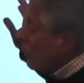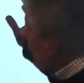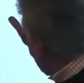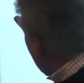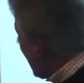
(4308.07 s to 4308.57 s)

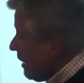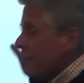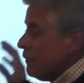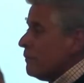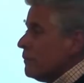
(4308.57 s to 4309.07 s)
Then we
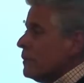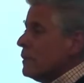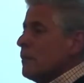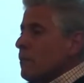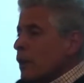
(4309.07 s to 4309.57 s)
have
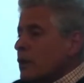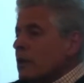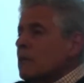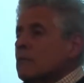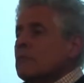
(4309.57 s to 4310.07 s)
the
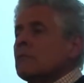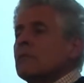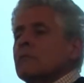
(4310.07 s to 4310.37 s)
modern